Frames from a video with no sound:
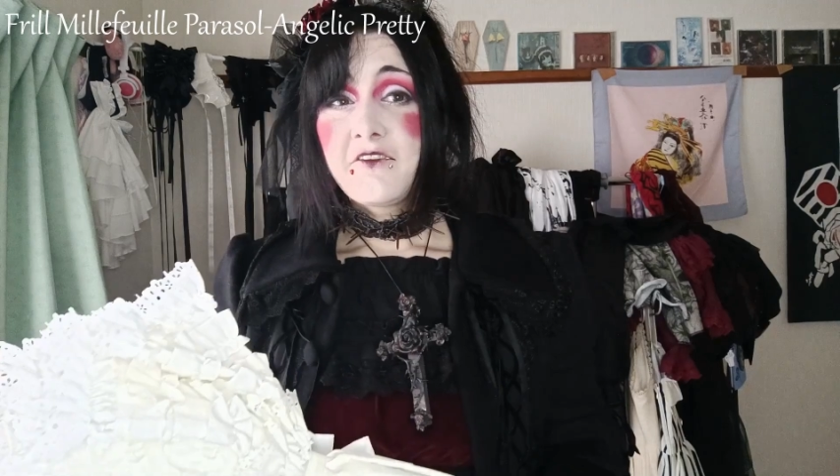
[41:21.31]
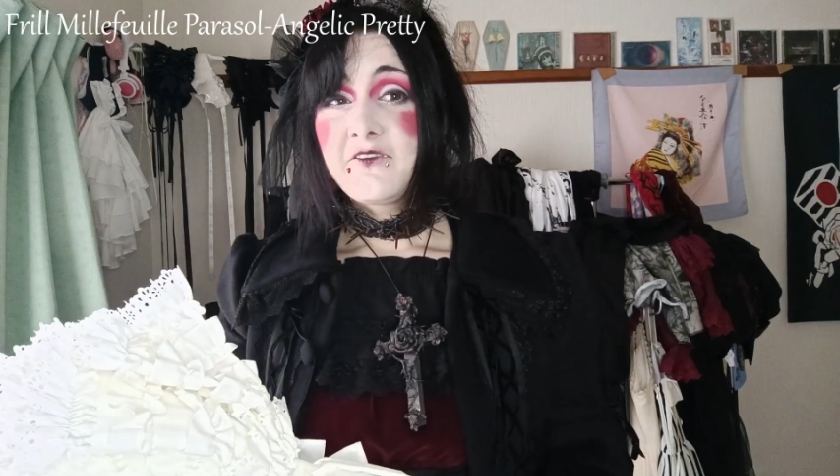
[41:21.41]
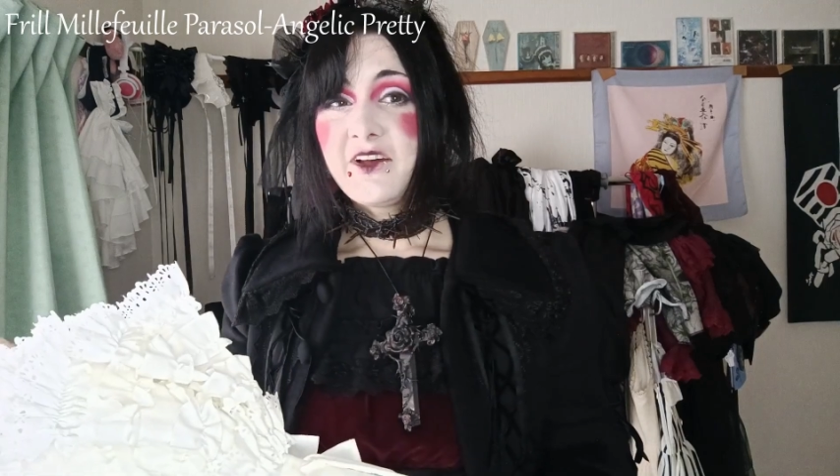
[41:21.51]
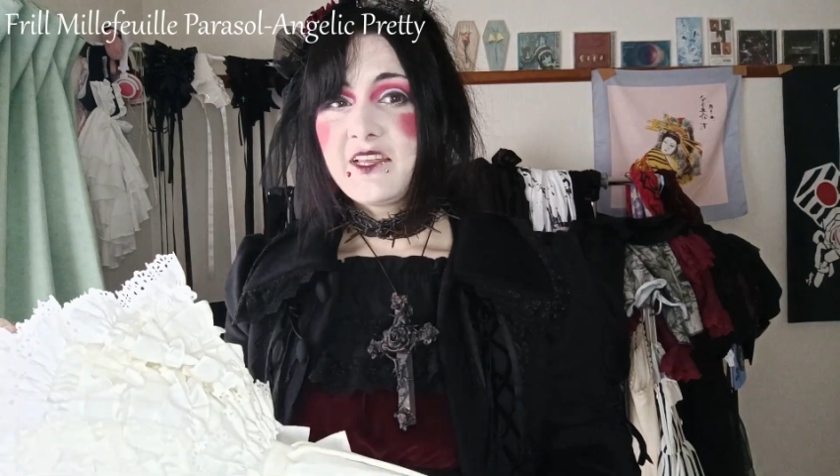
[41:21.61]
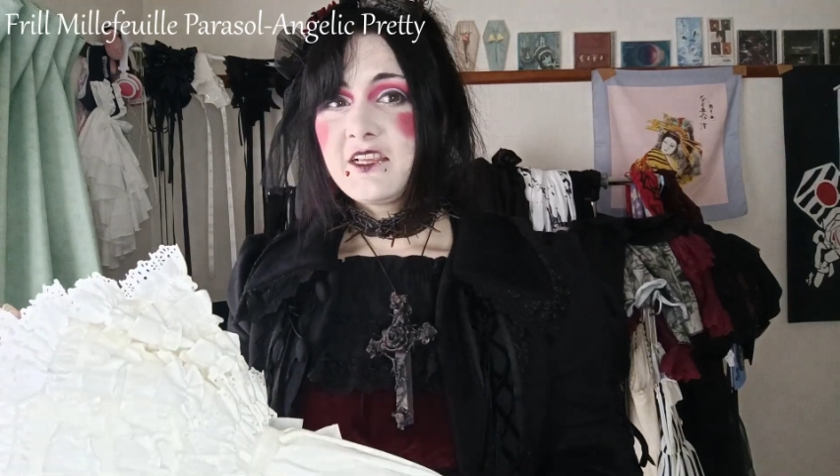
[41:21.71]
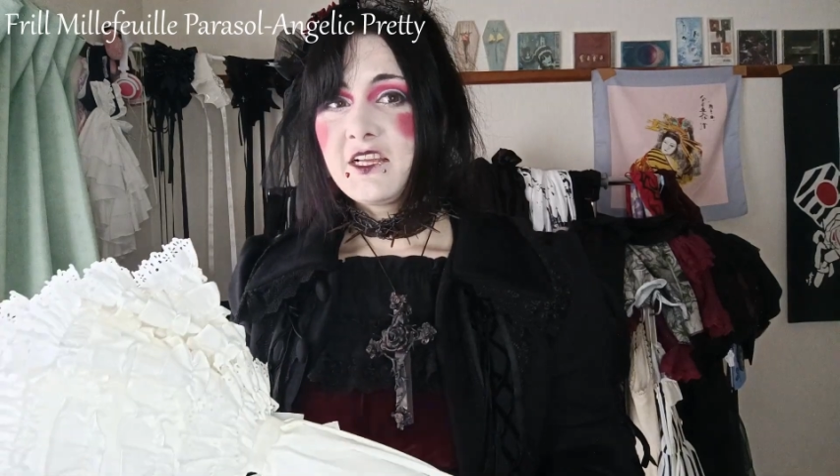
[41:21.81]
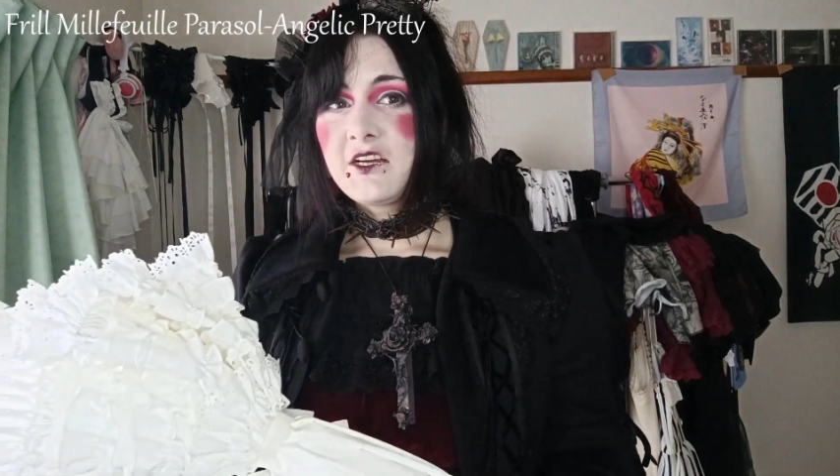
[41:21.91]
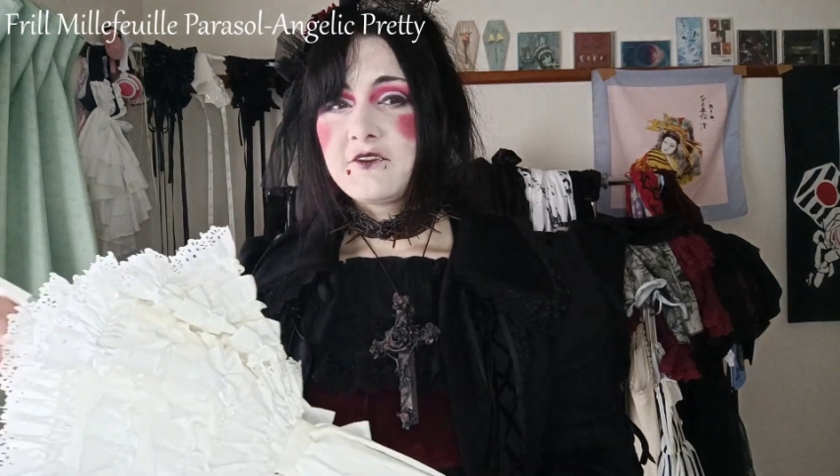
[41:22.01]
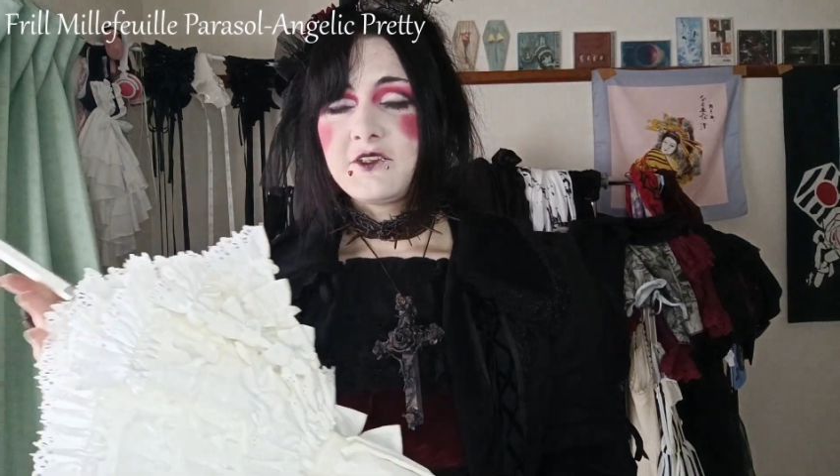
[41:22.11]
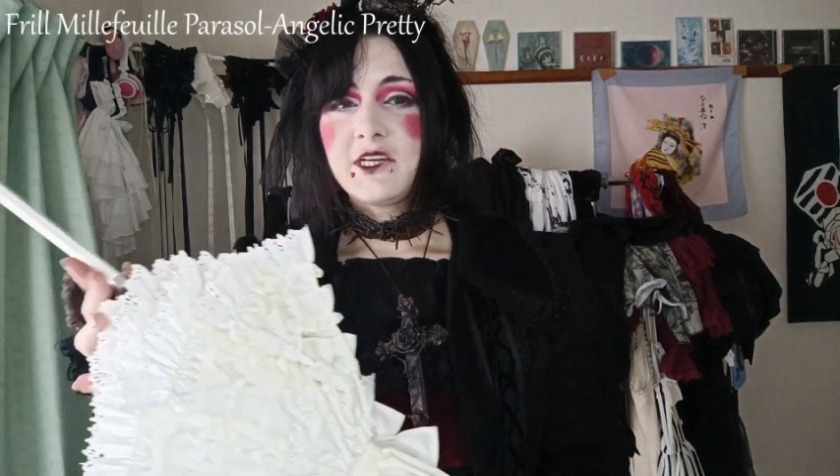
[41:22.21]
fell in
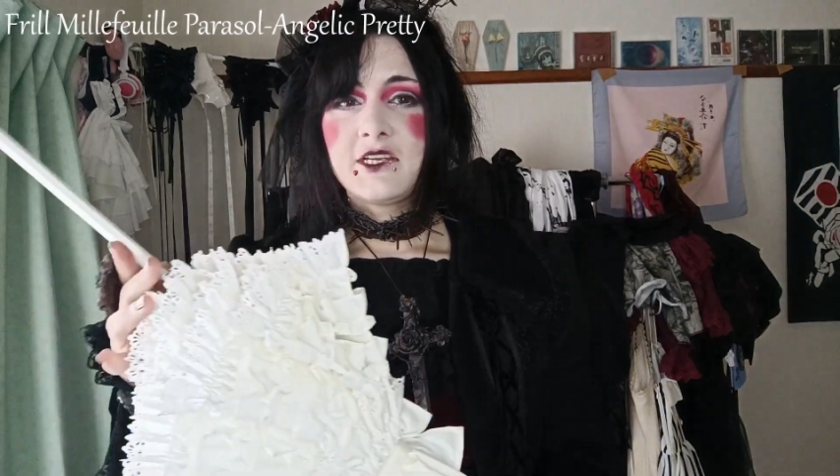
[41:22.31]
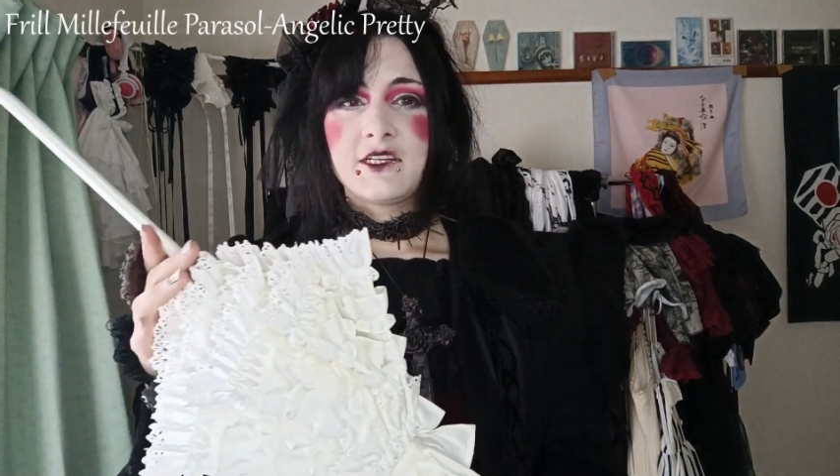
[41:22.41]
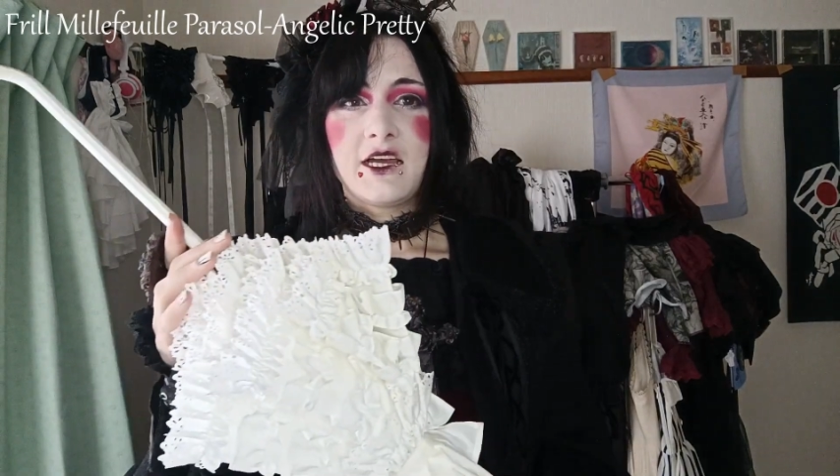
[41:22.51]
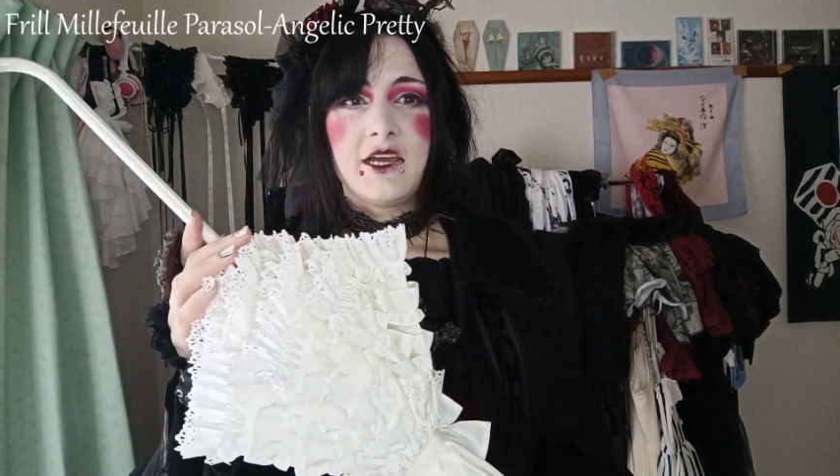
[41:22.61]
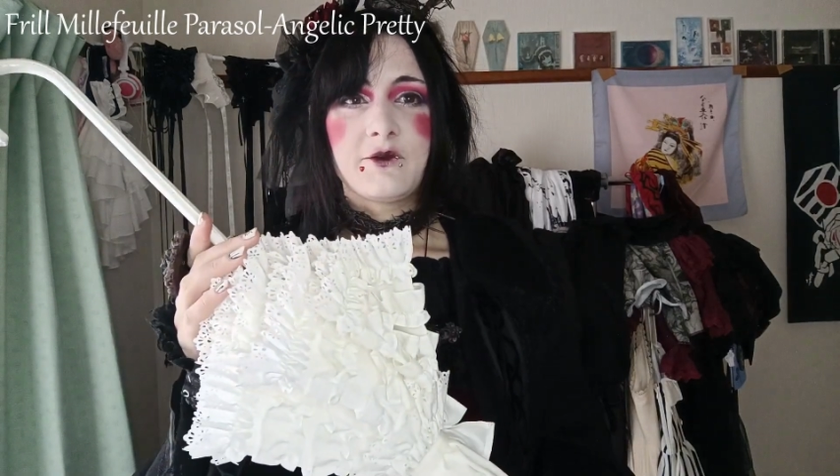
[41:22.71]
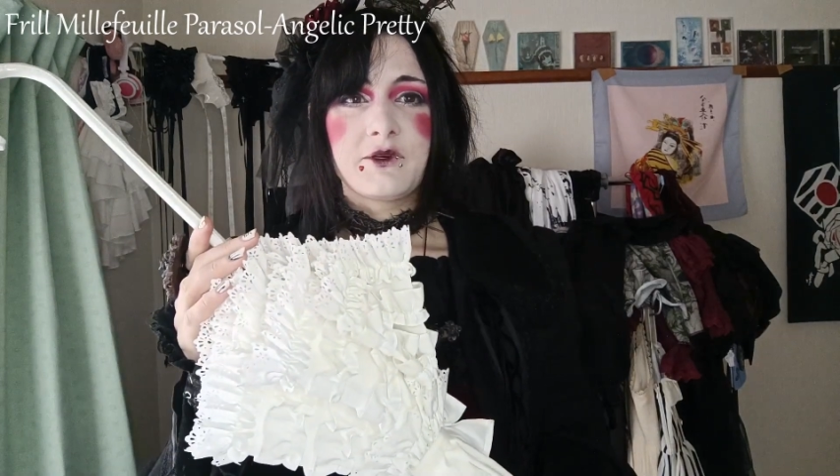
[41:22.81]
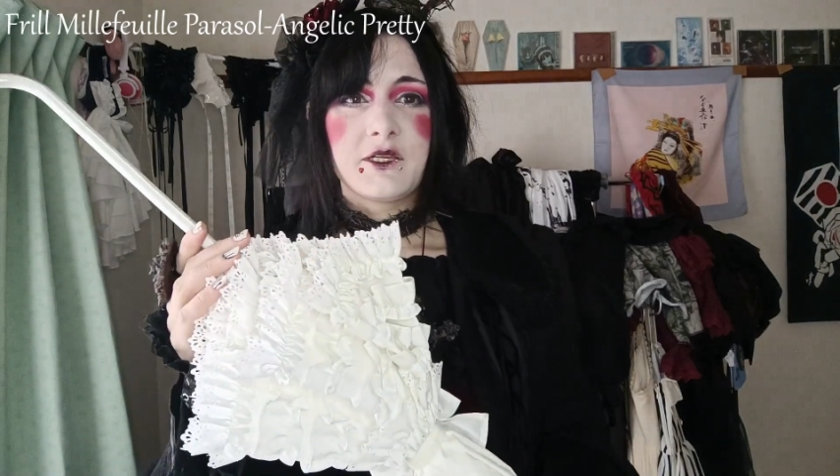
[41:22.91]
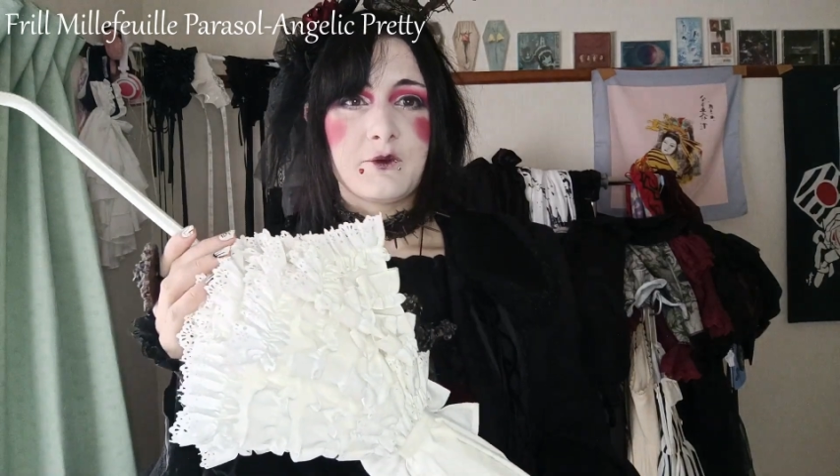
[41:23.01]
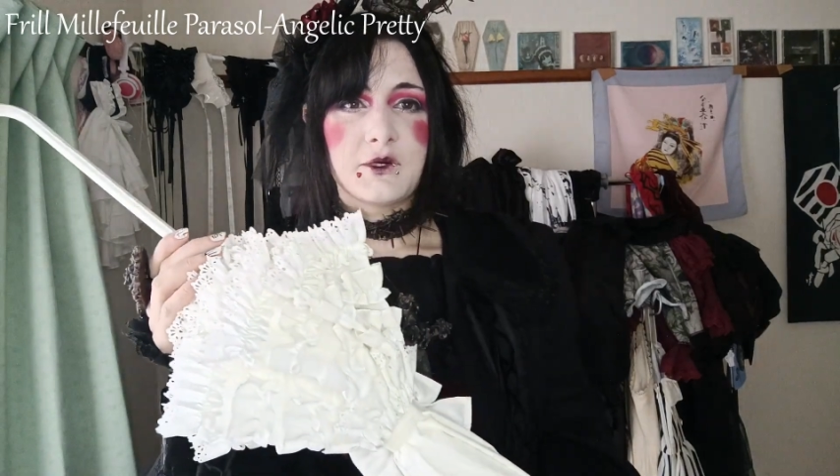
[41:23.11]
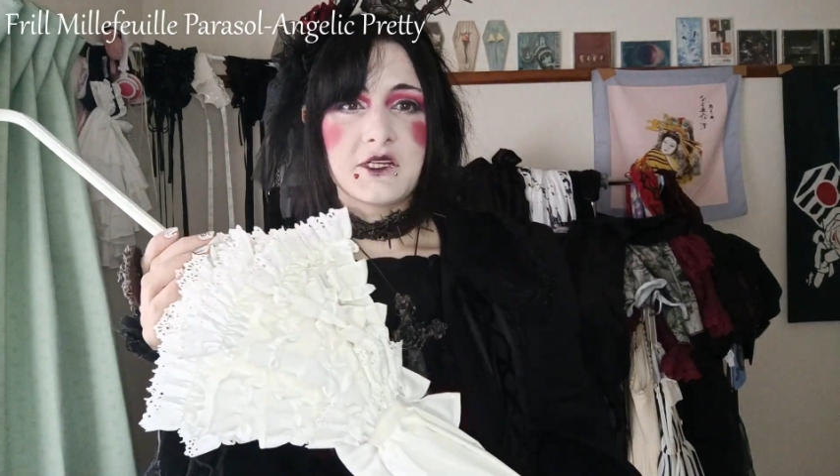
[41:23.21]
love and I
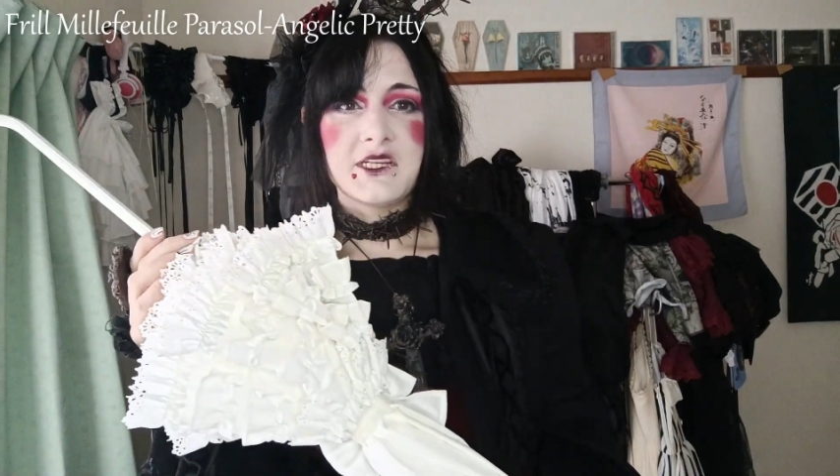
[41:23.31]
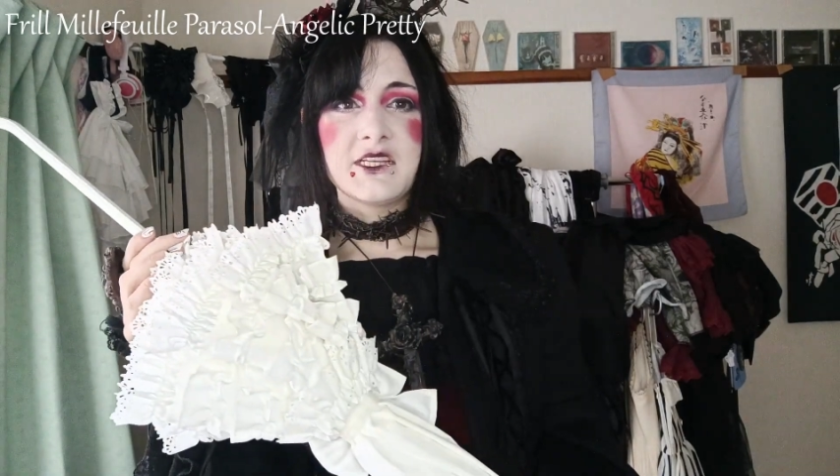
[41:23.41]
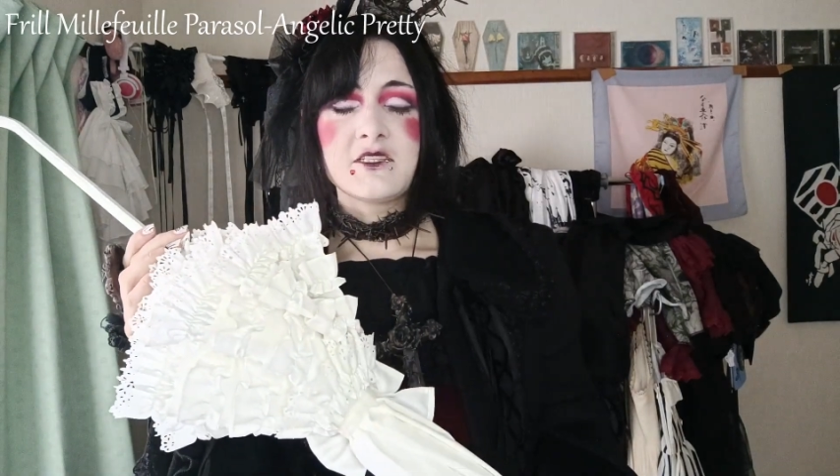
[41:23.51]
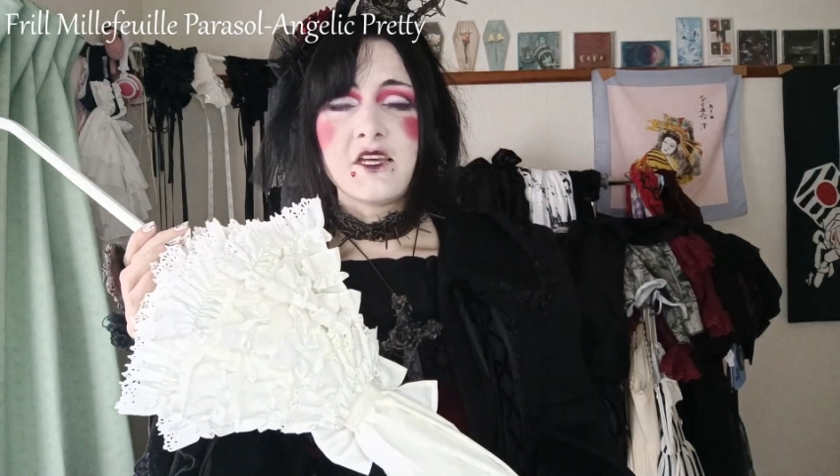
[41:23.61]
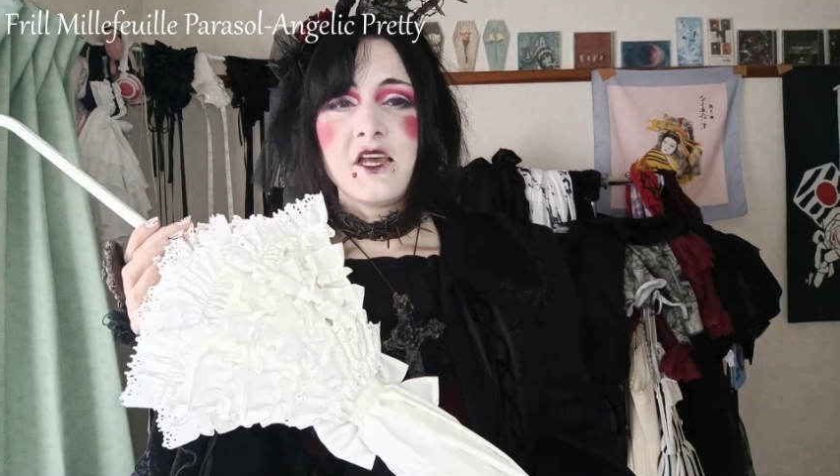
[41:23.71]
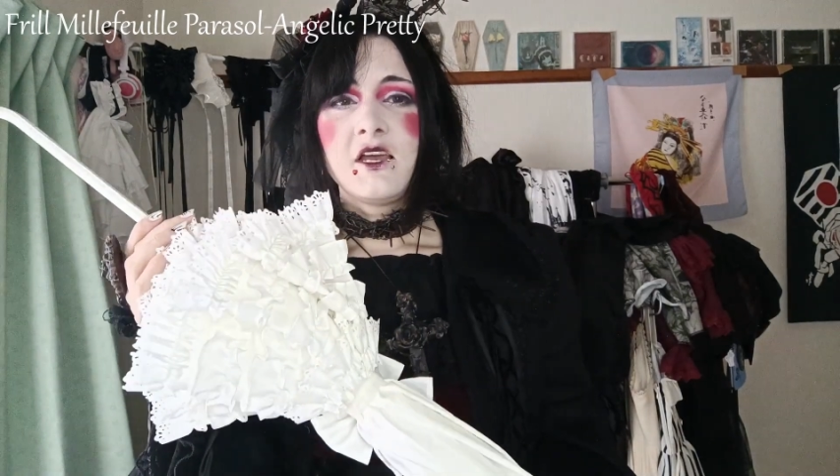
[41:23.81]
really wanted it.